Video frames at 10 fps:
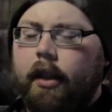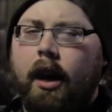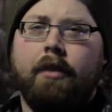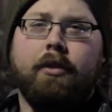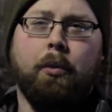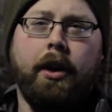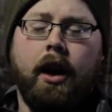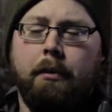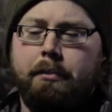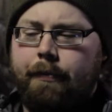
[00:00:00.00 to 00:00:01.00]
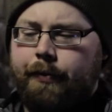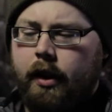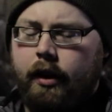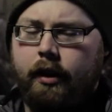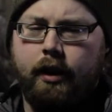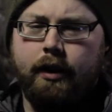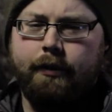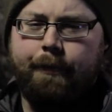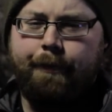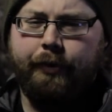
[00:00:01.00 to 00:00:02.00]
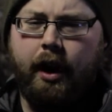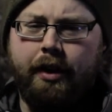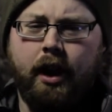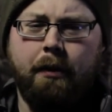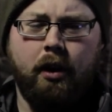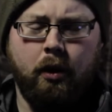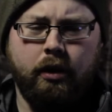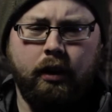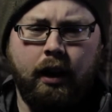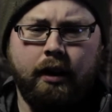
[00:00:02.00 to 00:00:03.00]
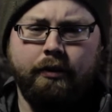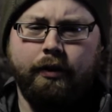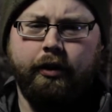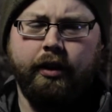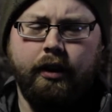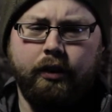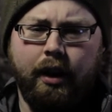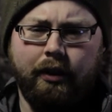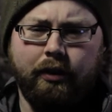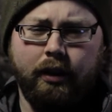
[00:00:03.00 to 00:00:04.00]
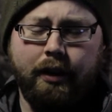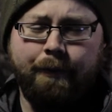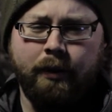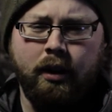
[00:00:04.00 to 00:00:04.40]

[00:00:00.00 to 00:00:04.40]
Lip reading: I have to re-up. And I think I'm going to order a lot of Virginias, actually.